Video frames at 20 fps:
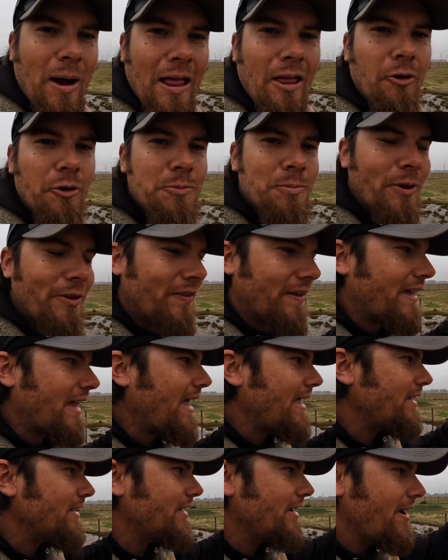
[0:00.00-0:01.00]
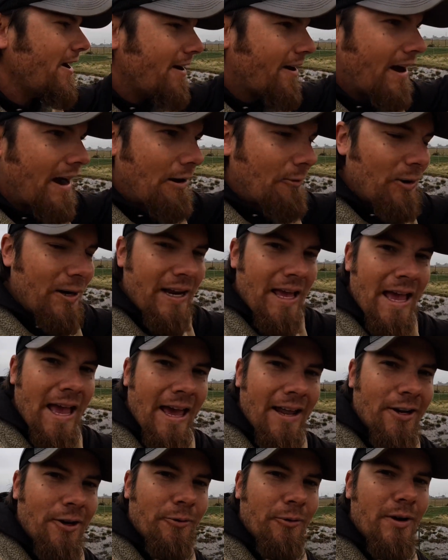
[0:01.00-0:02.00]
while I was putting the gate in here, I went
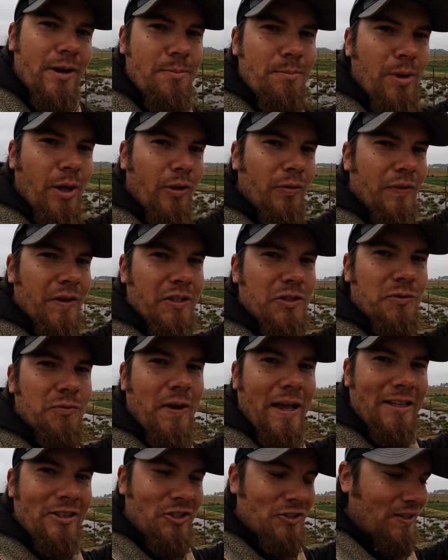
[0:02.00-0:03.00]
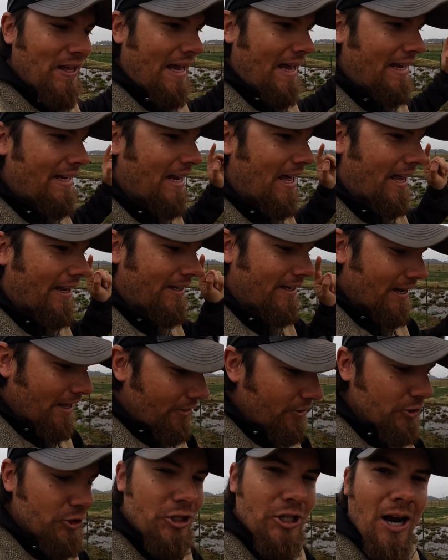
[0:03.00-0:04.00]
ahead and rebuilt this fence line,
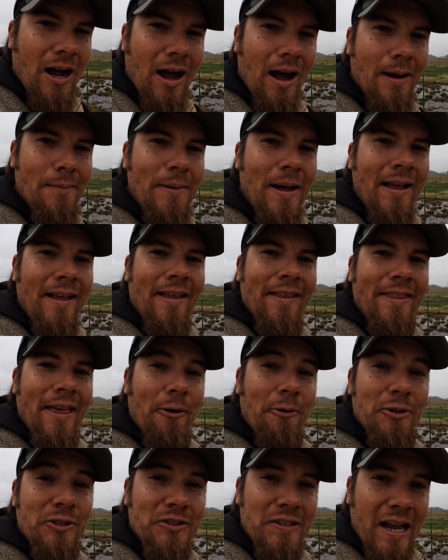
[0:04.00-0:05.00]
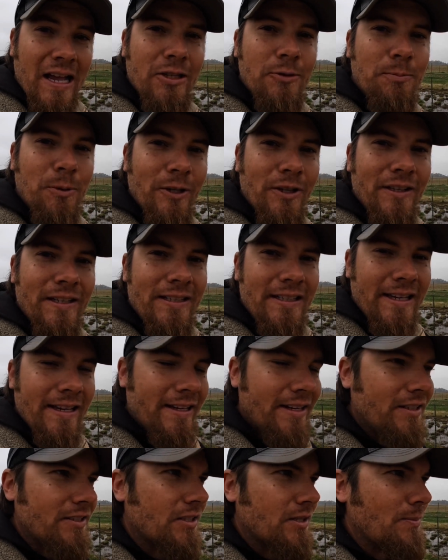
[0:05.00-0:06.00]
another job that was desperately
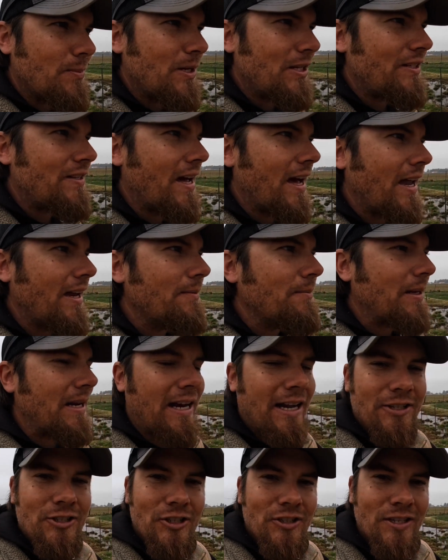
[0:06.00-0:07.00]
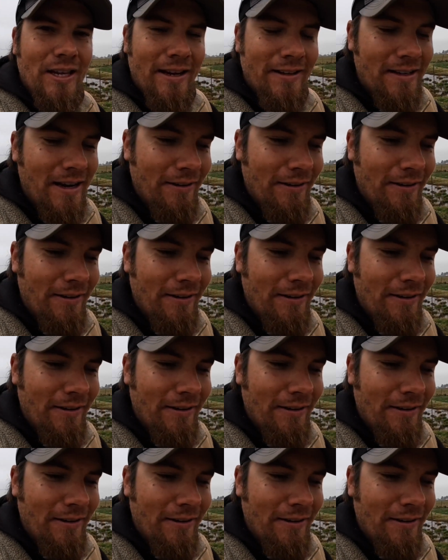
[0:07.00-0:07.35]
needing to be done, but I just had